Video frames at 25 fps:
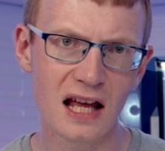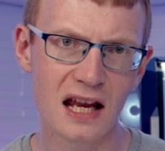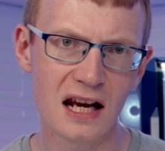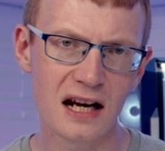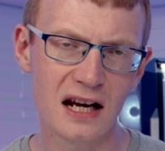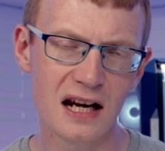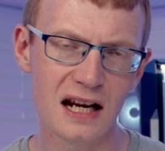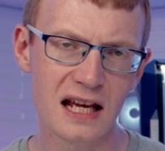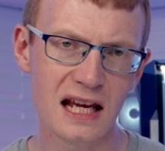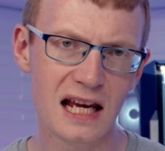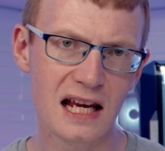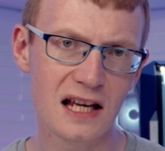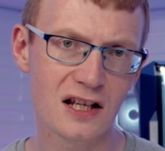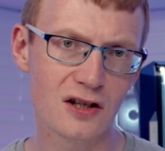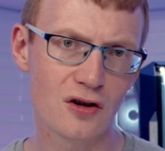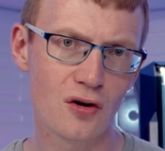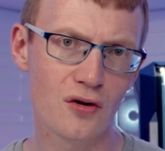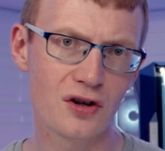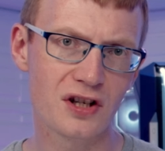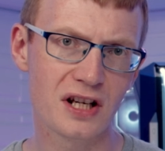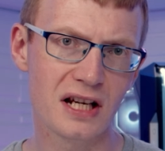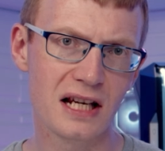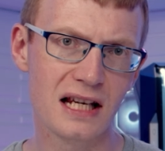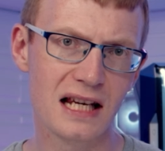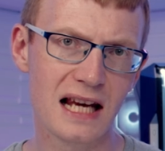and on a case
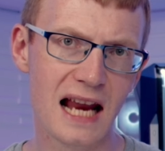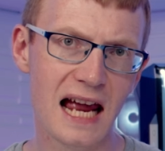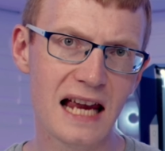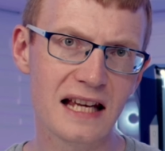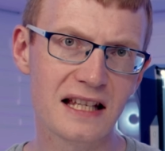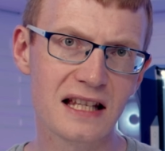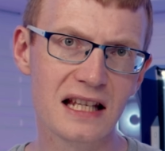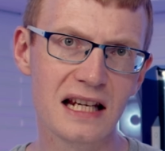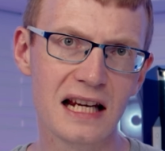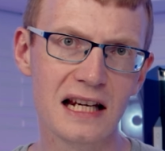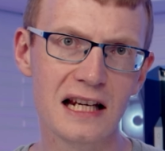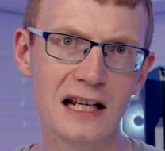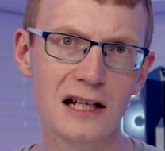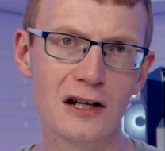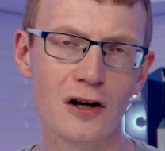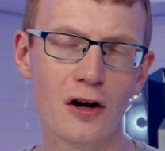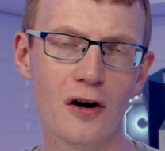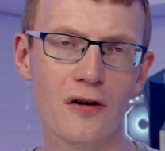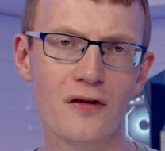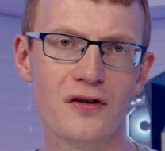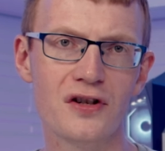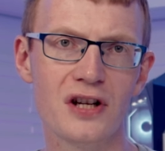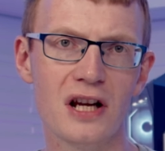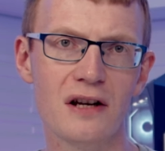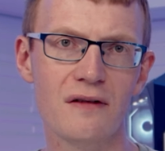costing less than eighty dollars,